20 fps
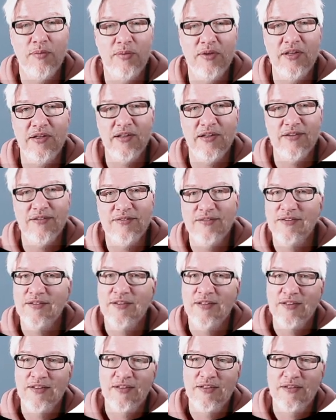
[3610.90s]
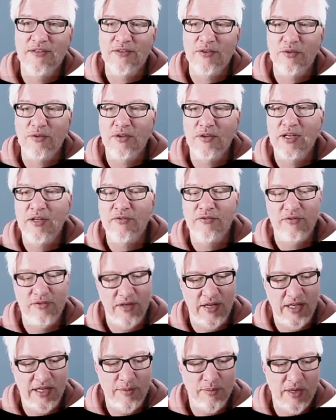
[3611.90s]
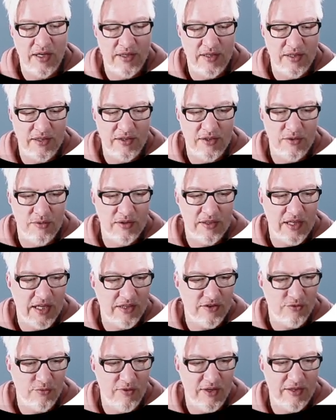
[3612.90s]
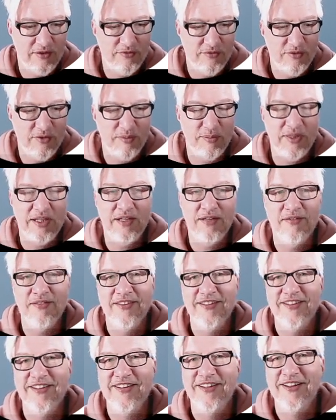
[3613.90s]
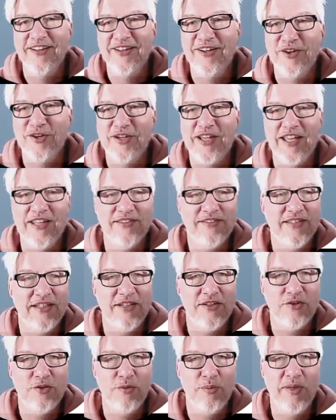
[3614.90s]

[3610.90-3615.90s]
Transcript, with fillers: on building so if anybody knew a catchphrase for me okay send it to